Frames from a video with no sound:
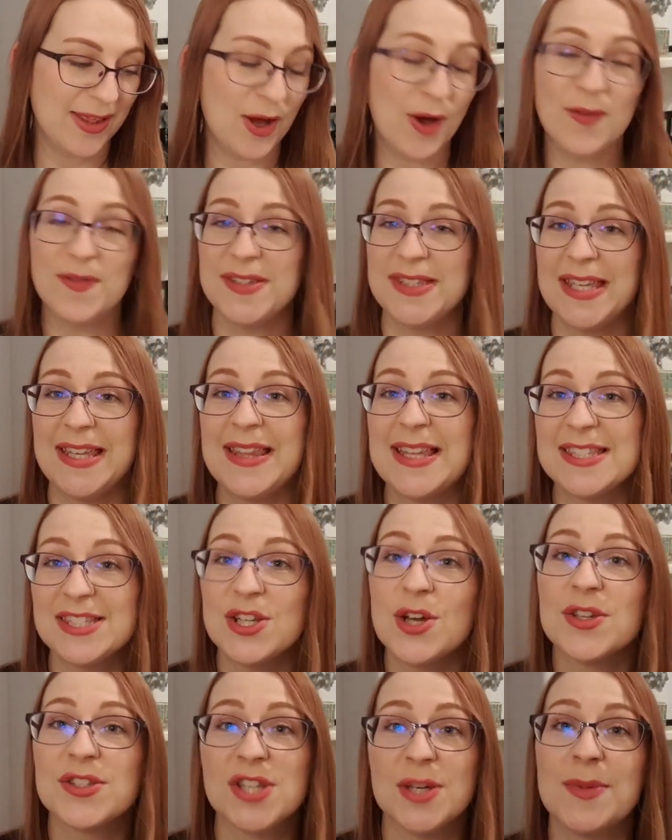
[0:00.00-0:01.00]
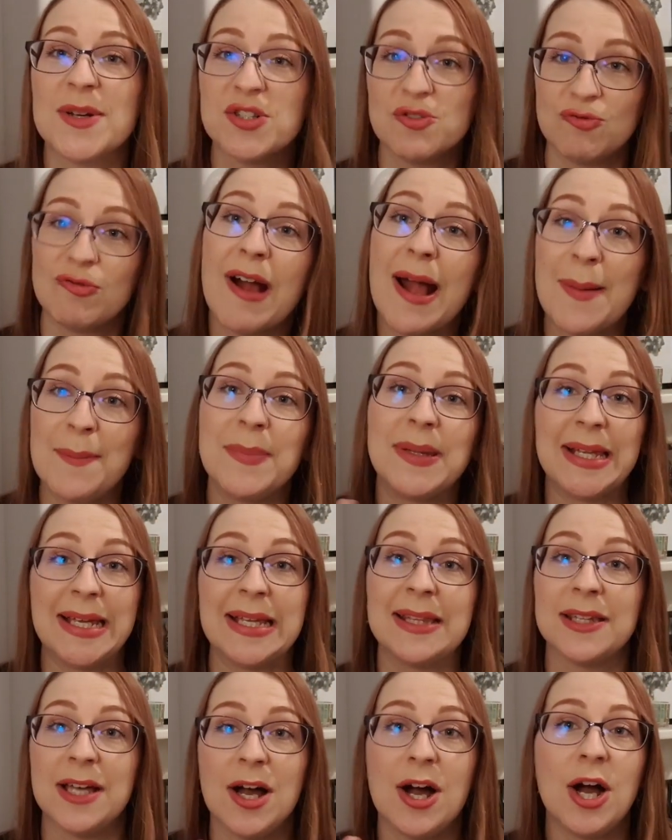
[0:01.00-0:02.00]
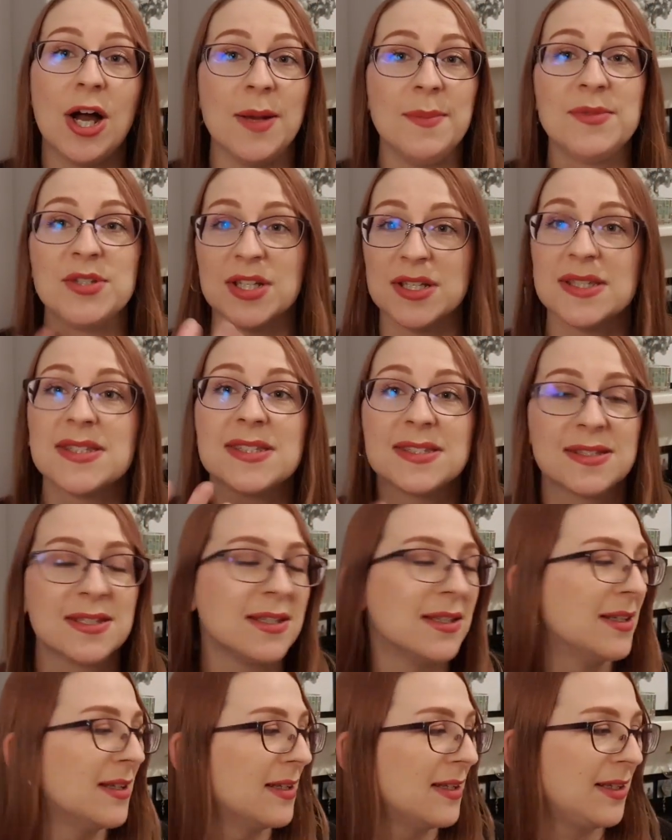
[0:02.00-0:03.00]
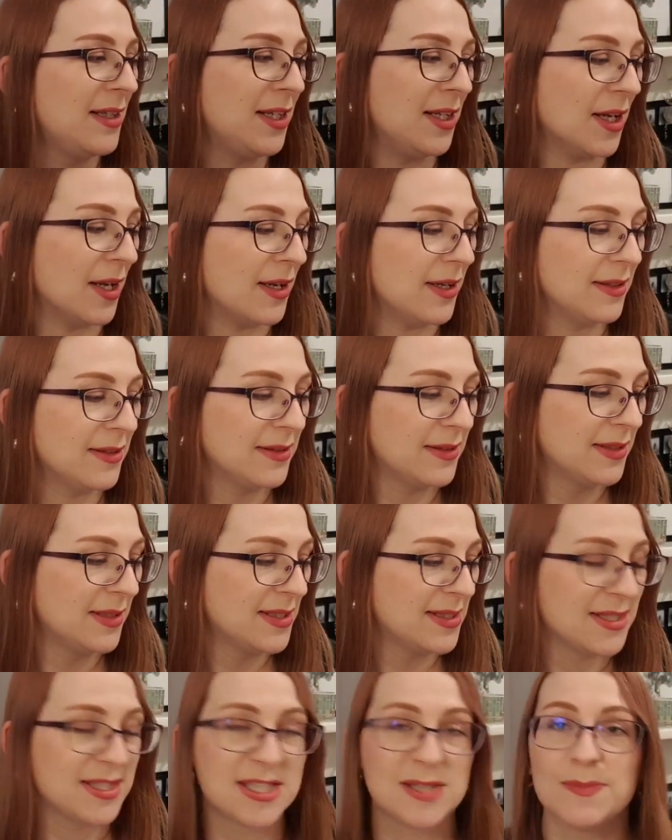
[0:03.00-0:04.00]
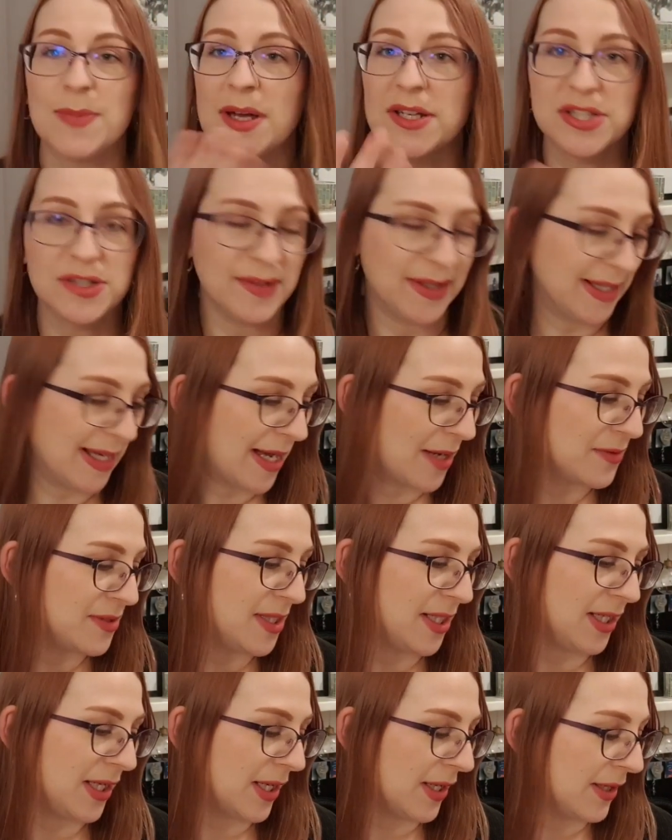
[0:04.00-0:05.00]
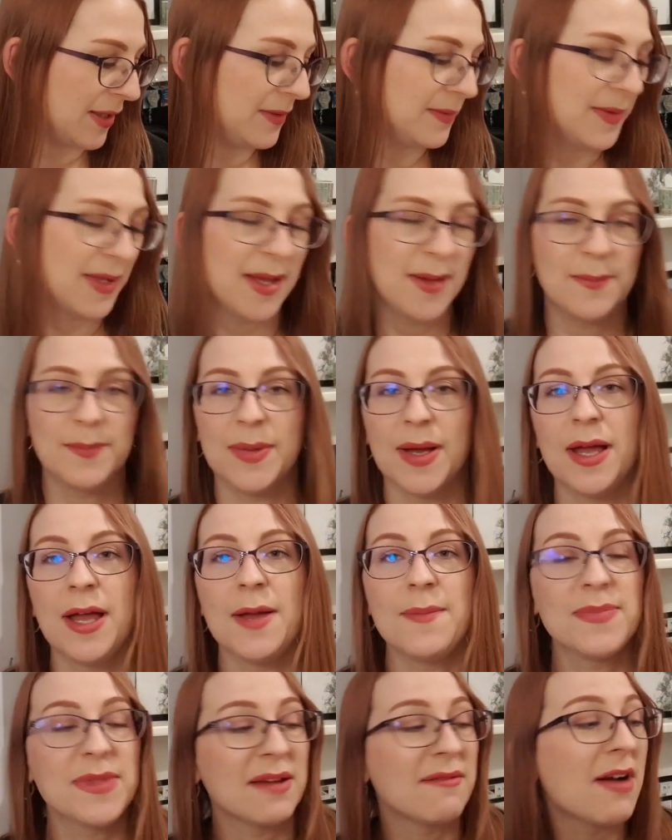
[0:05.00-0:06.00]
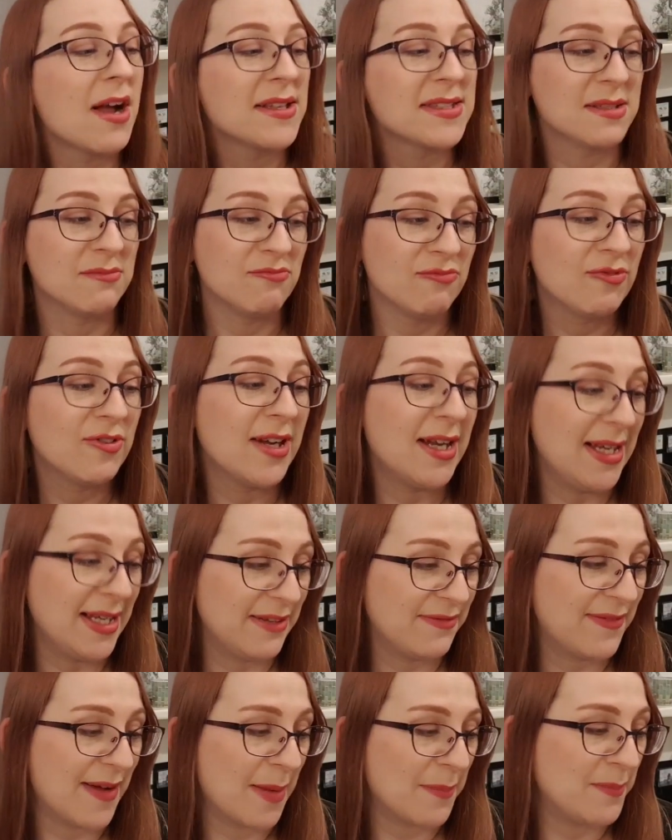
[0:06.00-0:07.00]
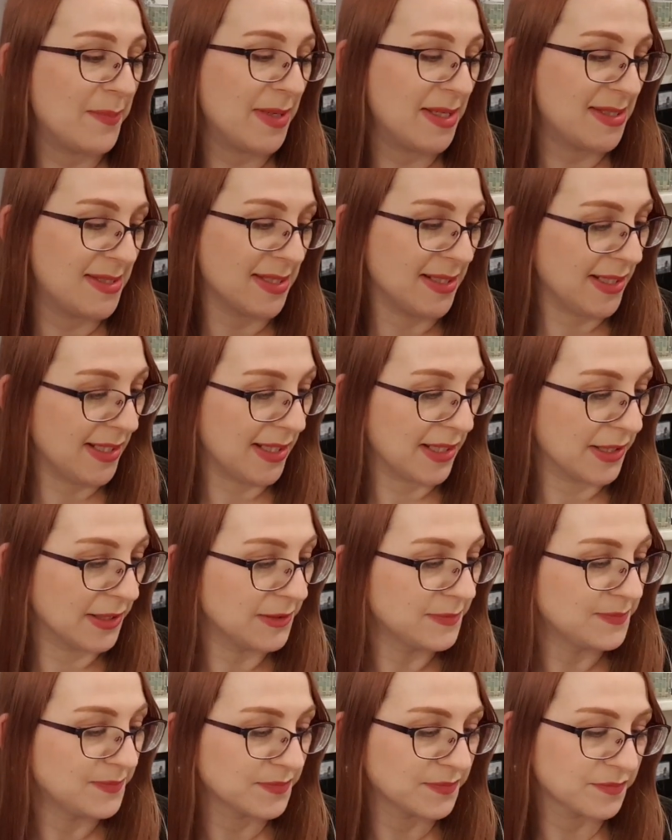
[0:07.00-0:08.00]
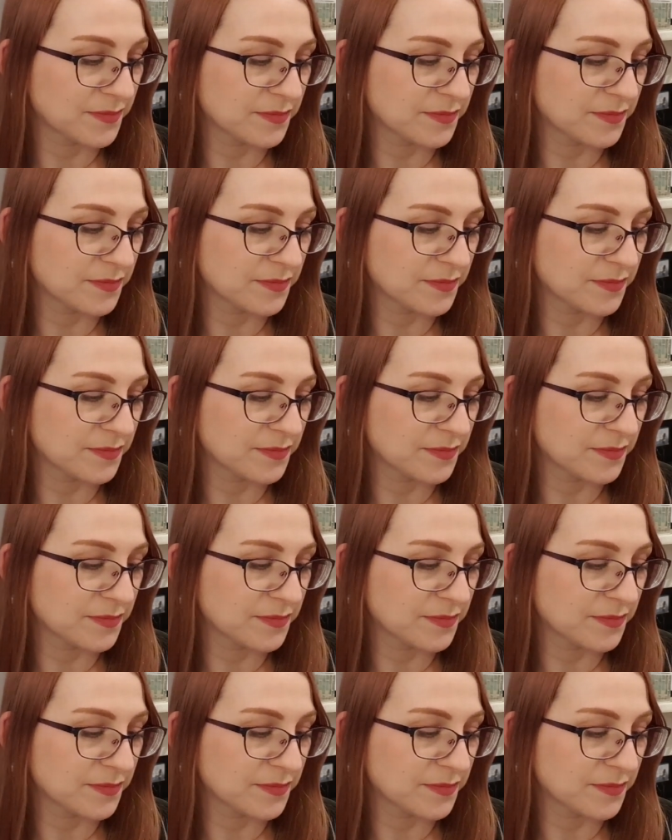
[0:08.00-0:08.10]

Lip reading: Obviously there's not so much rambling that I'm just, you know, sputtering out at you, but there are some really fab bits in here.